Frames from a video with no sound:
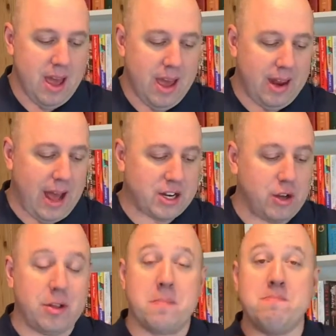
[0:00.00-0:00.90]
And
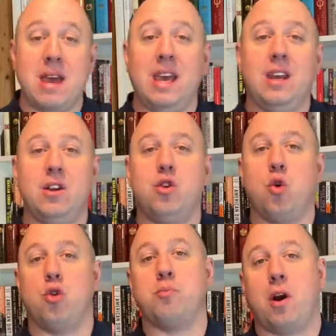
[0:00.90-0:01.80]
actually, on the main
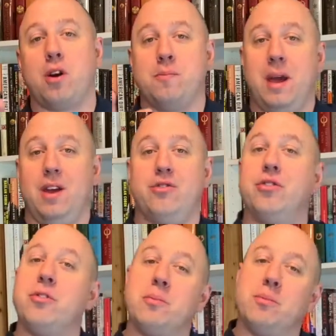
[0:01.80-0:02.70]
North Park page,
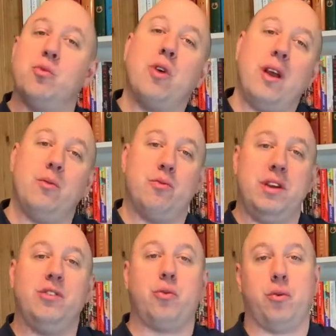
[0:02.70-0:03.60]
there's some great
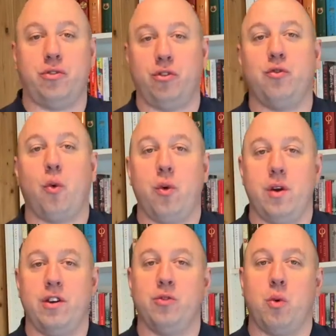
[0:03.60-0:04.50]
resources for you.
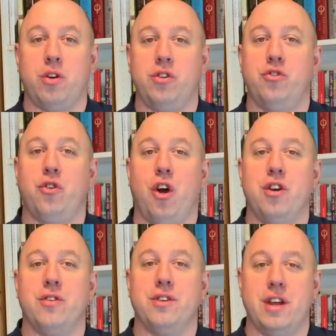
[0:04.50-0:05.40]
I just wanted to draw
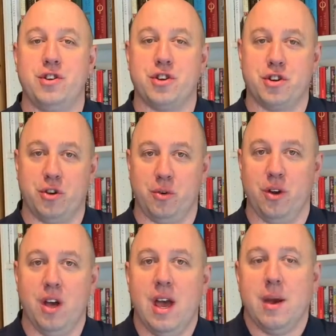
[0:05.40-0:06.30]
your attention to.
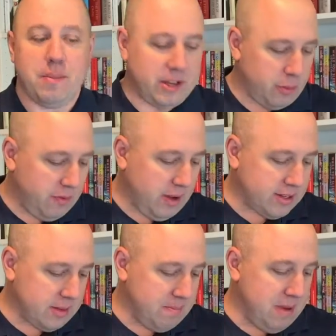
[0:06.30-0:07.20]
Because we've got
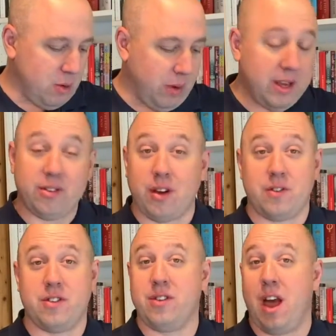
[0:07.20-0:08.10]
some midweek stuff
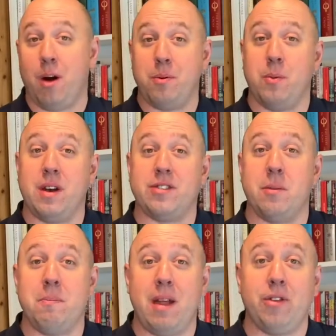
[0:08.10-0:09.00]
just to help you. We've got
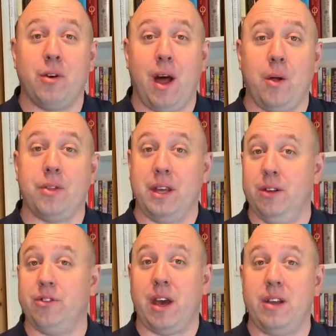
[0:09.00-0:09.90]
some mental health
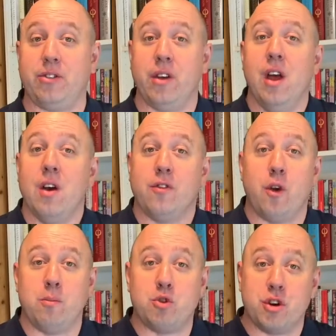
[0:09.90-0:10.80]
insights
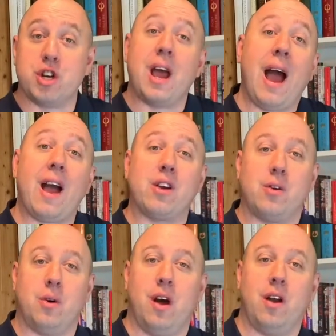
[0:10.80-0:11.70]
from Trish Hack,
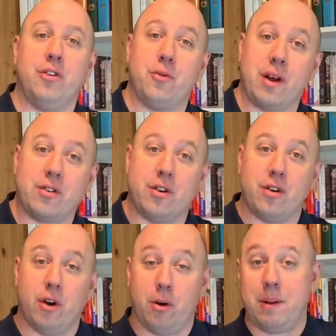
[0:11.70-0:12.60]
our
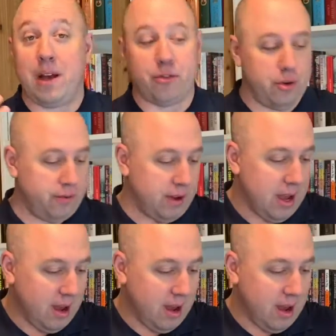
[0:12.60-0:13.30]
director, or our pastor of